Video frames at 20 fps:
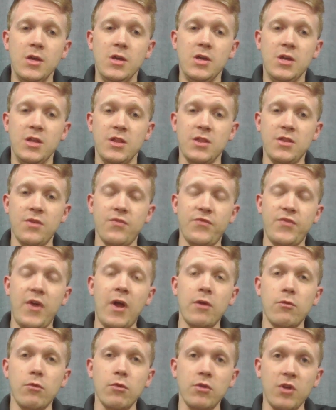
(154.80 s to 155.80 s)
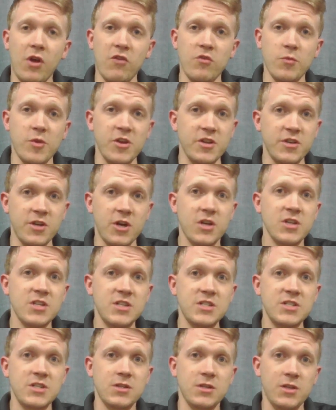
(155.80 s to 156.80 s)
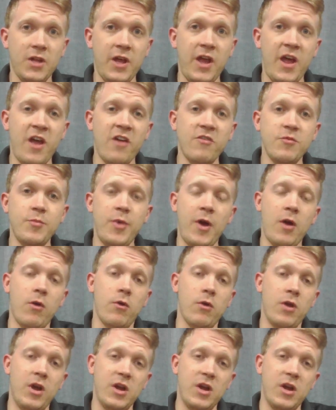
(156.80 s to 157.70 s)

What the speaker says: the federal government does still have power,